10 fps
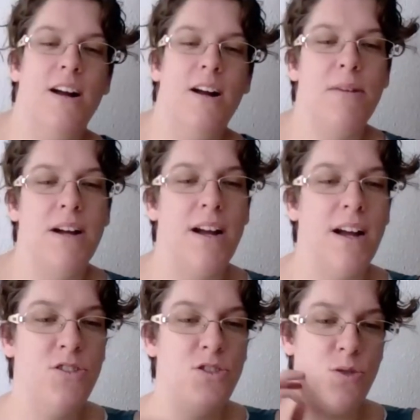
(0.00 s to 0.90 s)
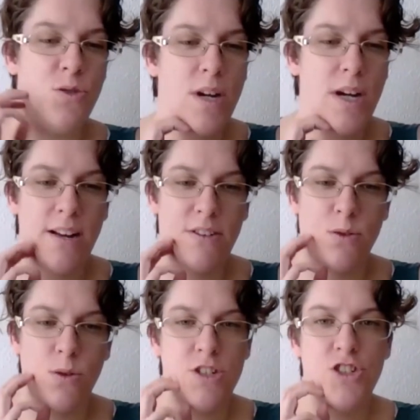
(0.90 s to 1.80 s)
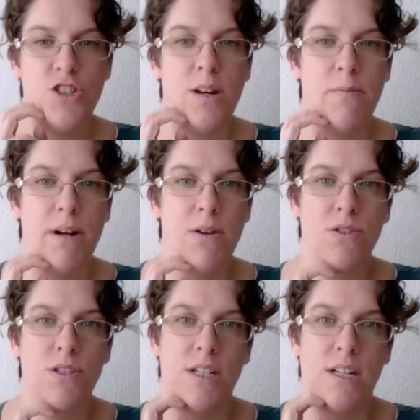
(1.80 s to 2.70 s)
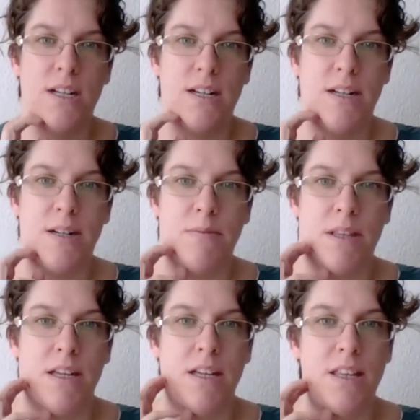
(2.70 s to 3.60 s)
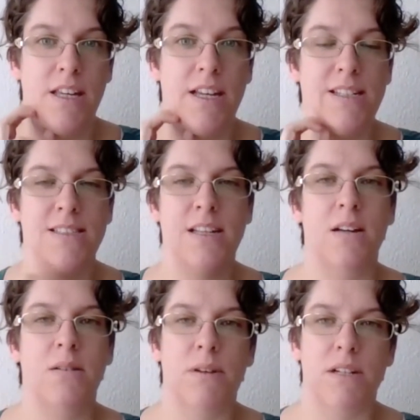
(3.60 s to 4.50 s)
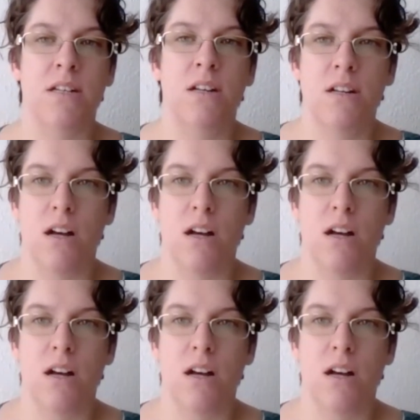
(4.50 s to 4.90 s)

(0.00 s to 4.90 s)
I do have a question about the assignment.